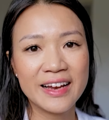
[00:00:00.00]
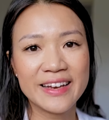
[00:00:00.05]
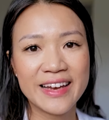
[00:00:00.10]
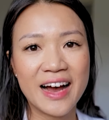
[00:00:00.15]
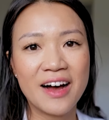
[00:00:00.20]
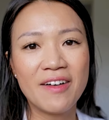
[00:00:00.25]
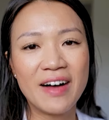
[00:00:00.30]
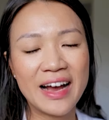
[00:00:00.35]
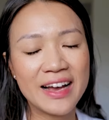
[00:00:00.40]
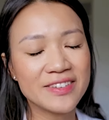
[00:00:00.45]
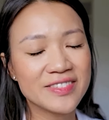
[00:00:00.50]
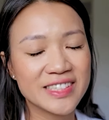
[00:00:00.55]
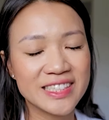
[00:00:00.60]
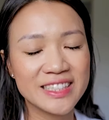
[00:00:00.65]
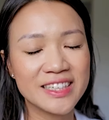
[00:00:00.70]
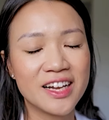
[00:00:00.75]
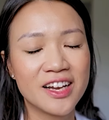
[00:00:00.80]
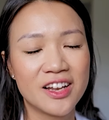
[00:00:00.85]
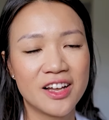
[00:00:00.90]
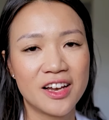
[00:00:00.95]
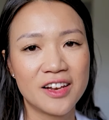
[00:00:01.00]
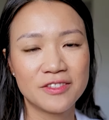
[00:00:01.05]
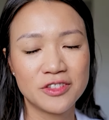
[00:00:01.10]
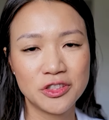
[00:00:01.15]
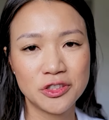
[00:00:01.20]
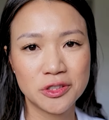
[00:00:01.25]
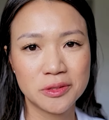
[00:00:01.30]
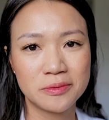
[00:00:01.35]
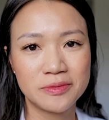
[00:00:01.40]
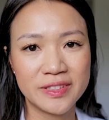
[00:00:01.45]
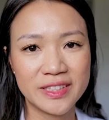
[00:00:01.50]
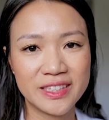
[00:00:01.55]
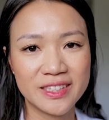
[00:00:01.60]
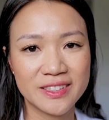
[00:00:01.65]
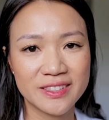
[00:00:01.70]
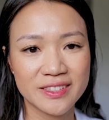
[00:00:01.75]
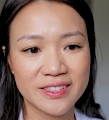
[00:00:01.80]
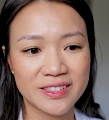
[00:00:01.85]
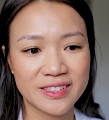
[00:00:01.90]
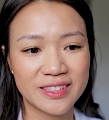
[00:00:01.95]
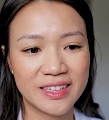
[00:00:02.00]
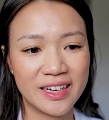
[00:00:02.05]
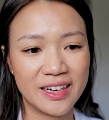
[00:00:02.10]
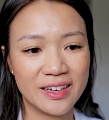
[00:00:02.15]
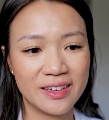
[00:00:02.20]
Now, I have seen a lot of YouTube videos,